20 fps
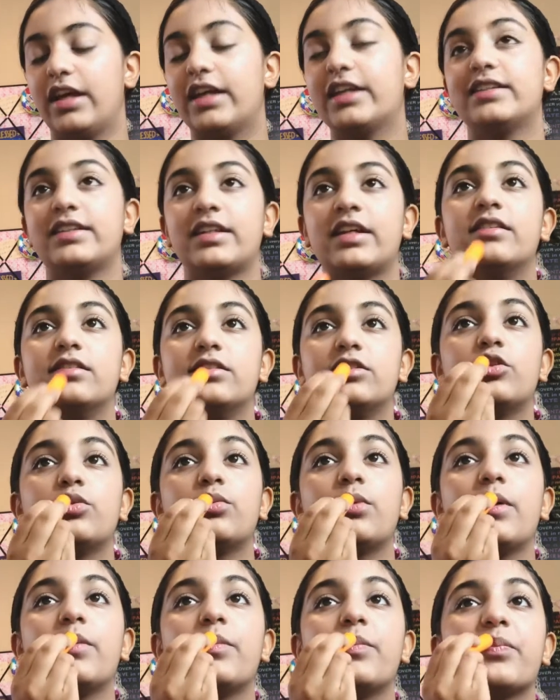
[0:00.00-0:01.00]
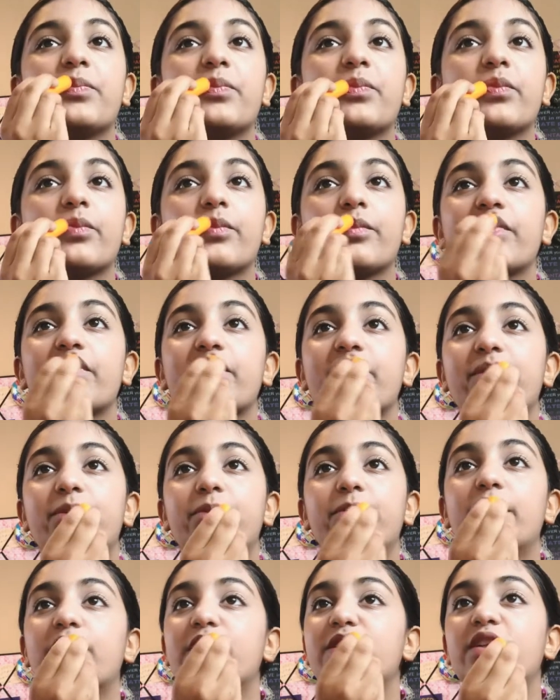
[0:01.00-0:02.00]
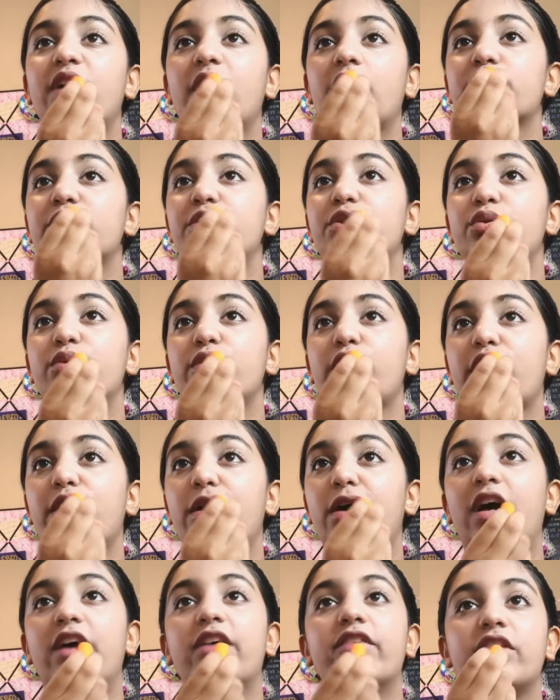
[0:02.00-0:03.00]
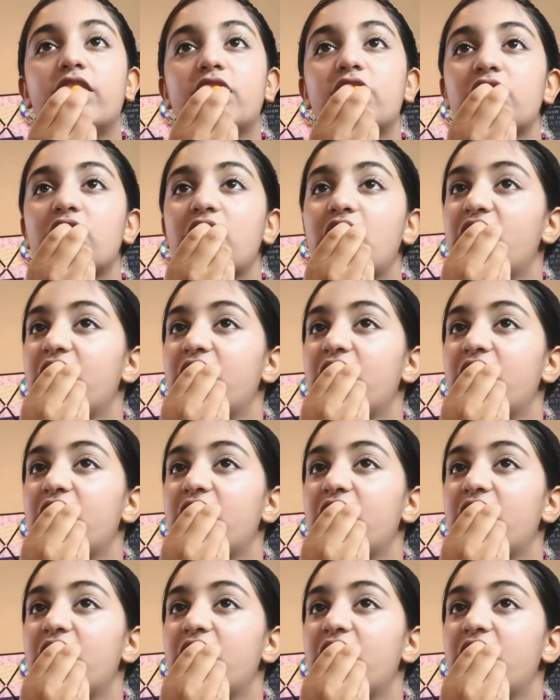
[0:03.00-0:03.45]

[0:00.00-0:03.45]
tint to it. But it's not too like heavy.